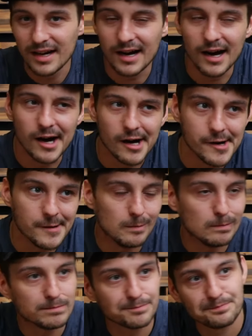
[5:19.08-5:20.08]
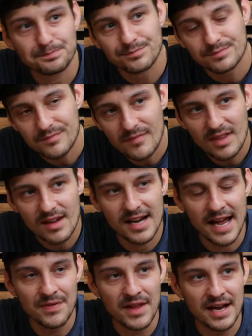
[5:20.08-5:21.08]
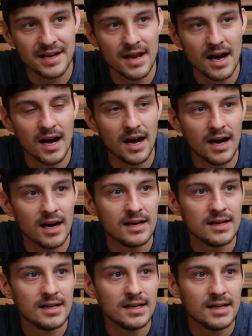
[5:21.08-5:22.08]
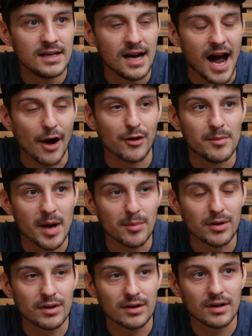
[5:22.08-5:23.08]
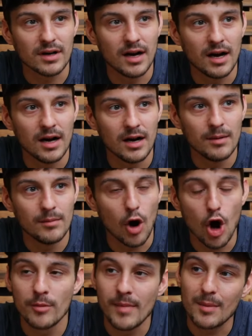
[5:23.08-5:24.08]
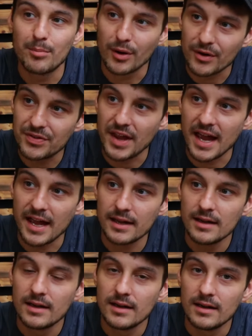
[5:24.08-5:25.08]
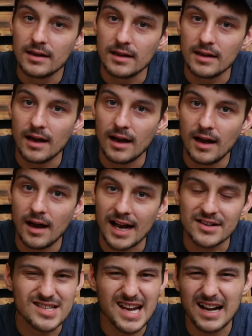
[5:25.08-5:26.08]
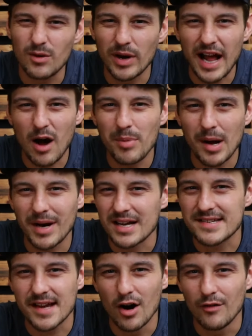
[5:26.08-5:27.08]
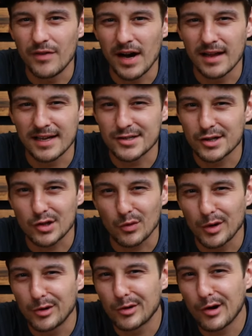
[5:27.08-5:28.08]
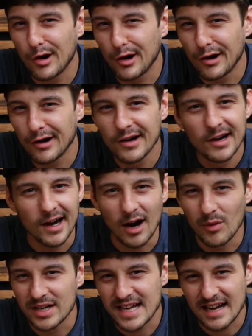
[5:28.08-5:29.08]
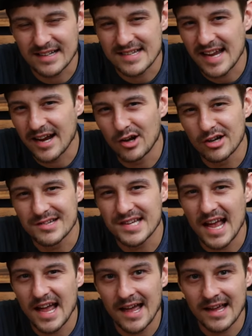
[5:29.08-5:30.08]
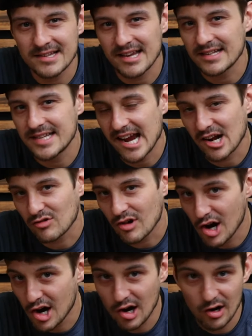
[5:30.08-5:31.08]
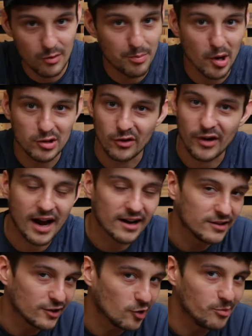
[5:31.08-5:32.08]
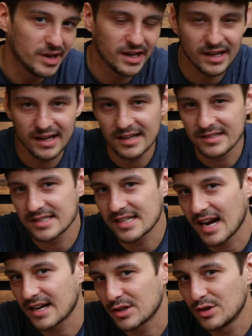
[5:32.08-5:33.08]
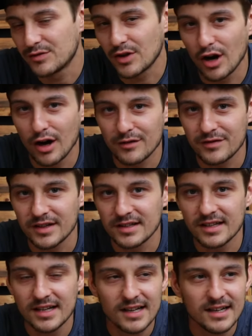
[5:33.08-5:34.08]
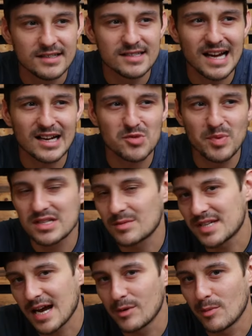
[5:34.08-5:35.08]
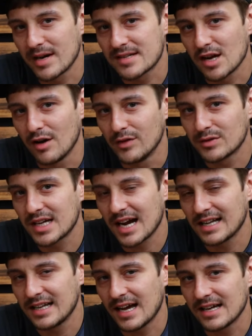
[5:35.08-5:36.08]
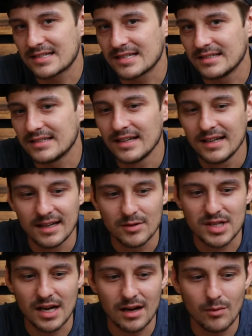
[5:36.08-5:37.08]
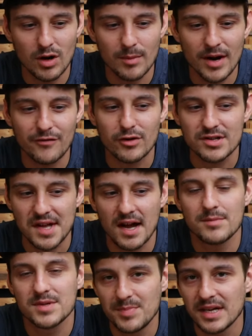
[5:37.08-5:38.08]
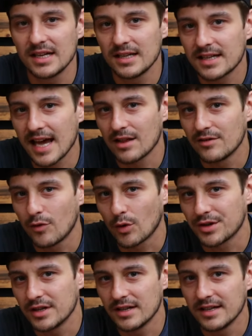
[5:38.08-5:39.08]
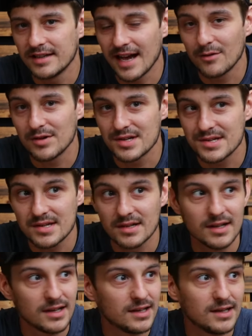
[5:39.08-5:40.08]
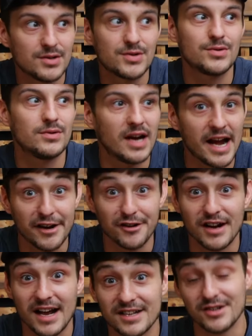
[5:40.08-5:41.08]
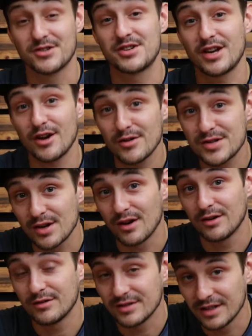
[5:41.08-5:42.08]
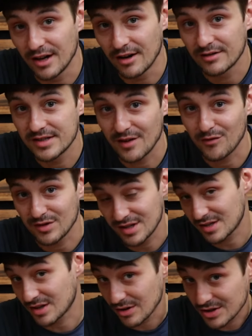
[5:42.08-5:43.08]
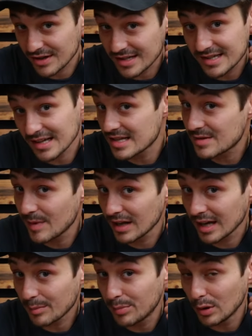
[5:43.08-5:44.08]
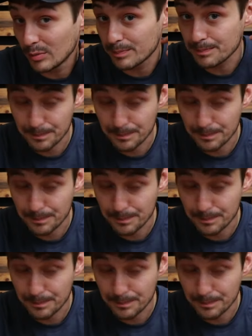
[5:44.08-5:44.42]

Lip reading: And then I remember on my birthday, I just kind of went out by myself. I like took the rental car. I went down to San Jose, Santana Row, poked around a little bit, just kind of goofed off and just kind of spent some time to myself. It was kind of nice, and it was one of my first times being in California, and that was 8 or 9 years ago. So, you know, San Francisco streets didn't smell like poop.